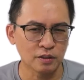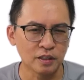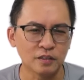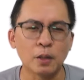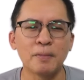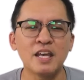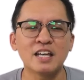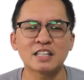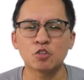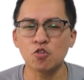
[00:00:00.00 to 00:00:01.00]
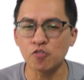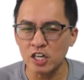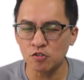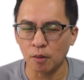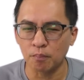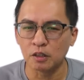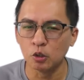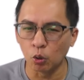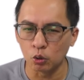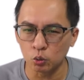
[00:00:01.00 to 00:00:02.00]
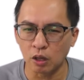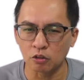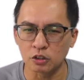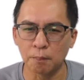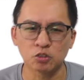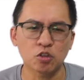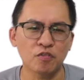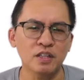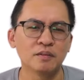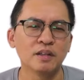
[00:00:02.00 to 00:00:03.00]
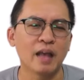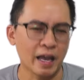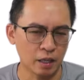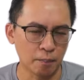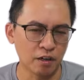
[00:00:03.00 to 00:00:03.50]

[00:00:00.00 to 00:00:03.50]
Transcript: the PSF should range from low 2000 per square feet and above.